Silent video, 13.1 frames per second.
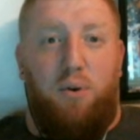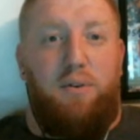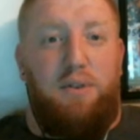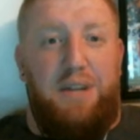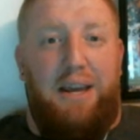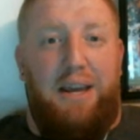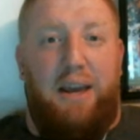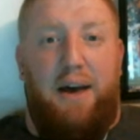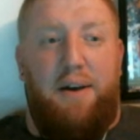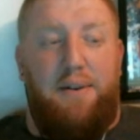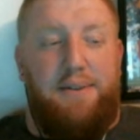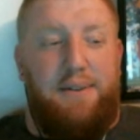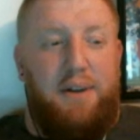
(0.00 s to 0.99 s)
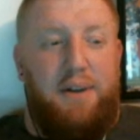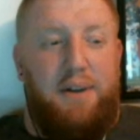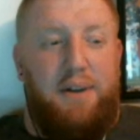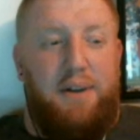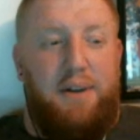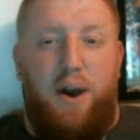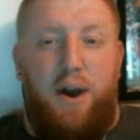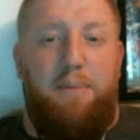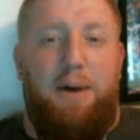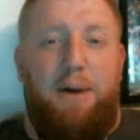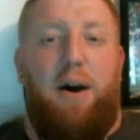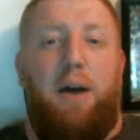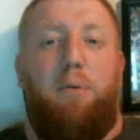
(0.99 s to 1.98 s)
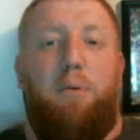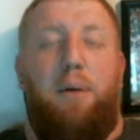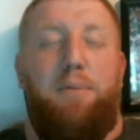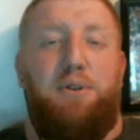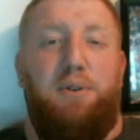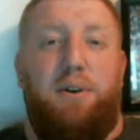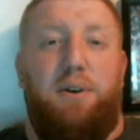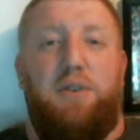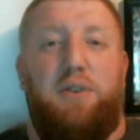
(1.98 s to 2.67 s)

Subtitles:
Forge World decals, try them out.